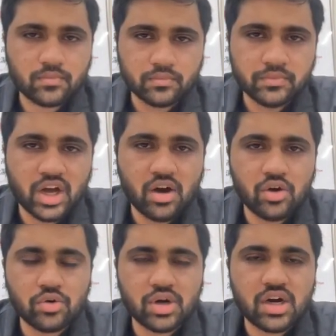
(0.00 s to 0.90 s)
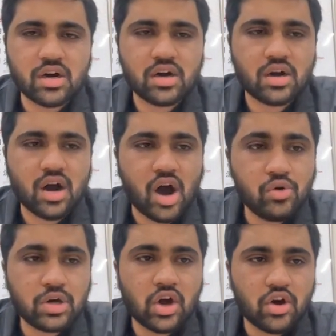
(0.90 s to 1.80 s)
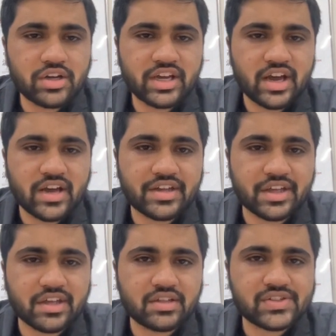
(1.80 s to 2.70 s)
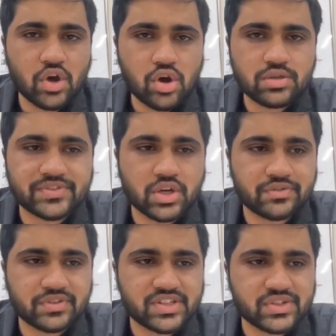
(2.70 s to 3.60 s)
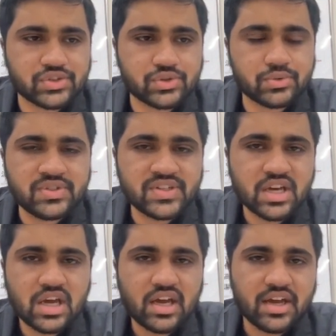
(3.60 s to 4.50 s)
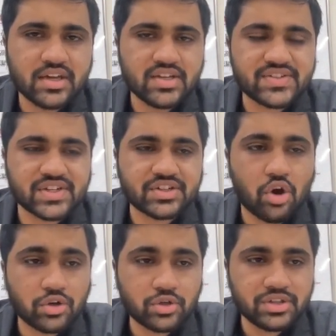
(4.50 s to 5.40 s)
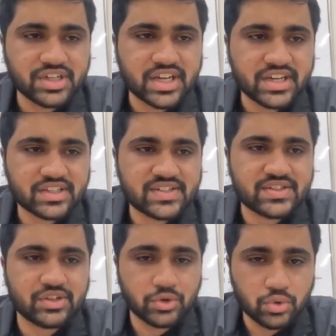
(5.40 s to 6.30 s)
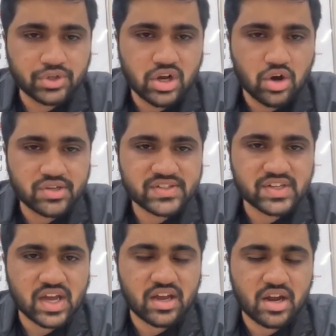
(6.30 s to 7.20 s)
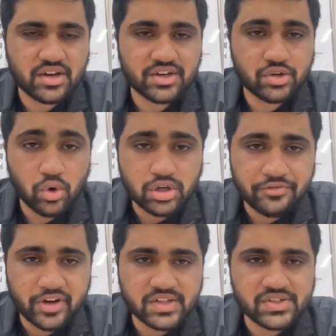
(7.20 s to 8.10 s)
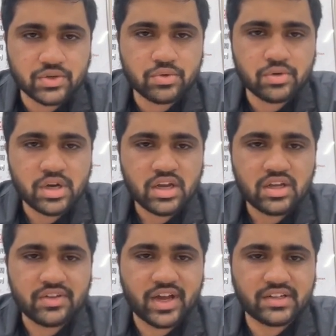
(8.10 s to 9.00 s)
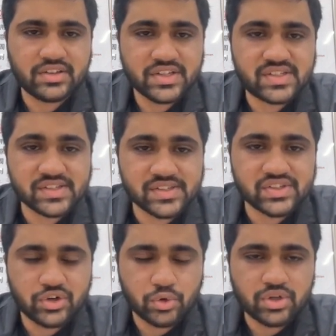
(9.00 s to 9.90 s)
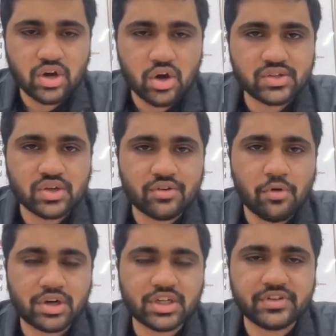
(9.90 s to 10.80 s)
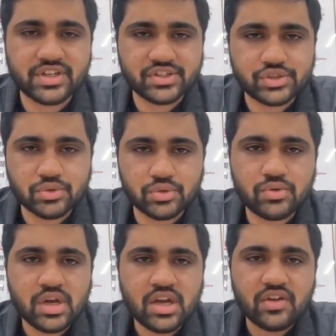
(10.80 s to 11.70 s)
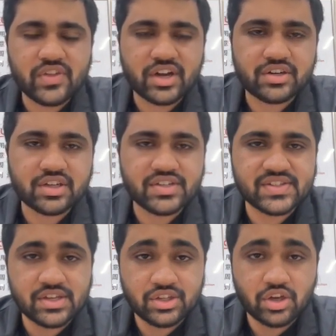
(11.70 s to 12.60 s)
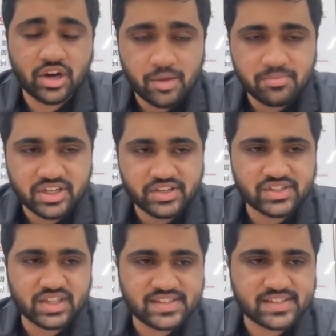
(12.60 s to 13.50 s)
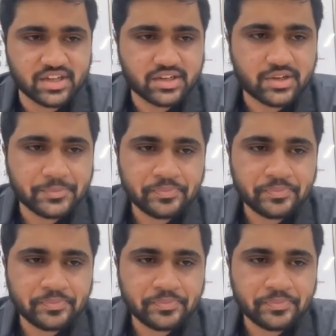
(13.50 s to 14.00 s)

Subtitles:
Now, how Cog AI solves all of these issues is it auto detects the root cause and it notifies you that this is the root cause of whatever issue that is in your application estate.